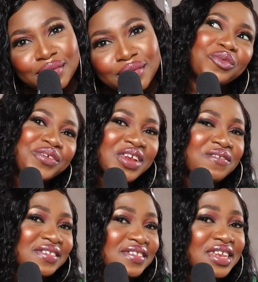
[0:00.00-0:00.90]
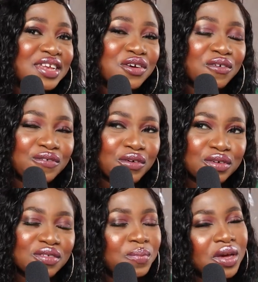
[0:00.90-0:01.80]
But we've never seen any of
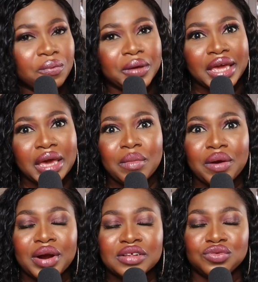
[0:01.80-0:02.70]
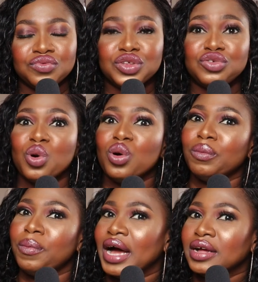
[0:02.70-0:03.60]
us pick up a camera to
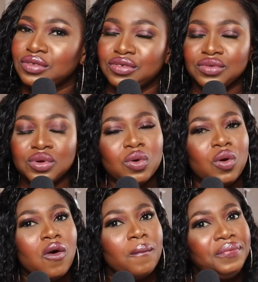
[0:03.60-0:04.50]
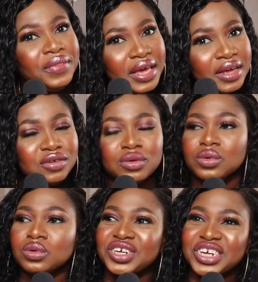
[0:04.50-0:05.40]
return back to go update, you know,
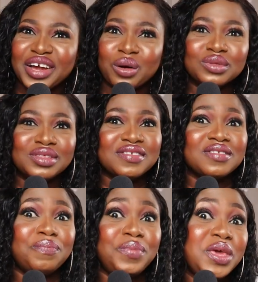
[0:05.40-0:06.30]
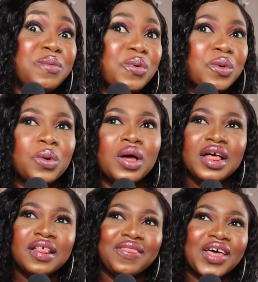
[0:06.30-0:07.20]
go check on these people
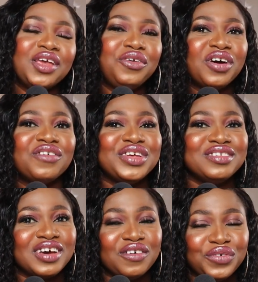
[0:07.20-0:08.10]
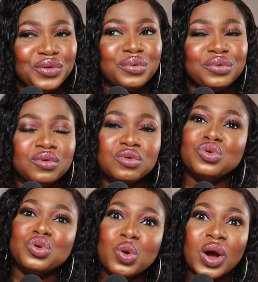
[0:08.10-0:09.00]
that you have interviewed to
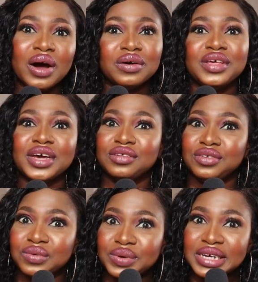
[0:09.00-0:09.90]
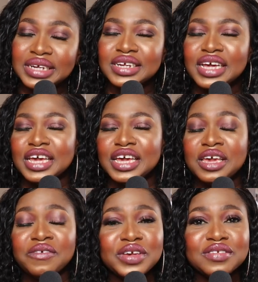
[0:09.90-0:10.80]
know how they are doing.
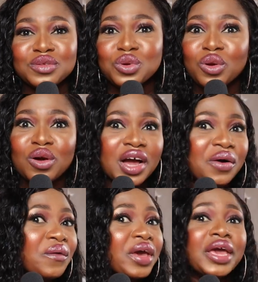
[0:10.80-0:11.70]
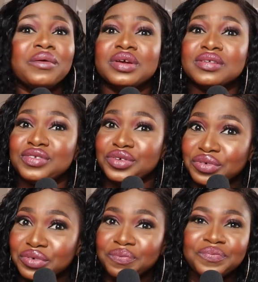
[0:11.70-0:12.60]
If it's no longer okay with
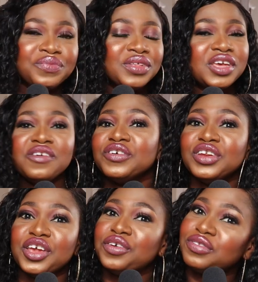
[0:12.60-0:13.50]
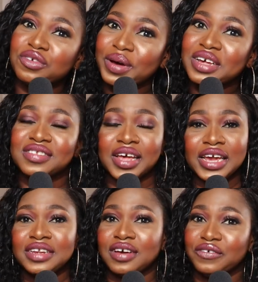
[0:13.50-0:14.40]
you, even the YouTubers
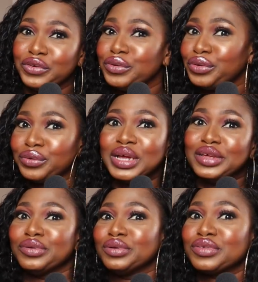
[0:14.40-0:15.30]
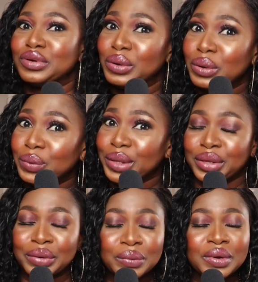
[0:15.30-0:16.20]
that interviewed you when it was cool with
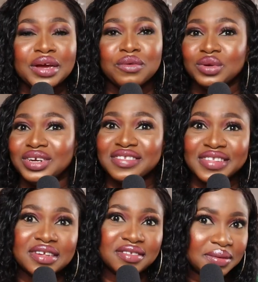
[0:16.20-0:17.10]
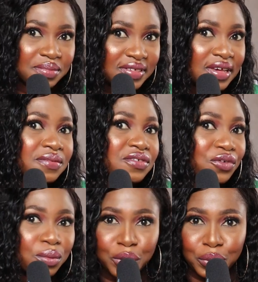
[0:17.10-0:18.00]
you would distance themselves
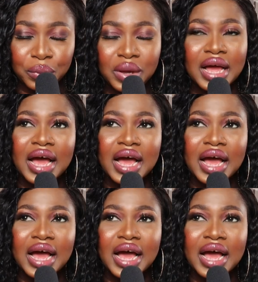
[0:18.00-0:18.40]
from you.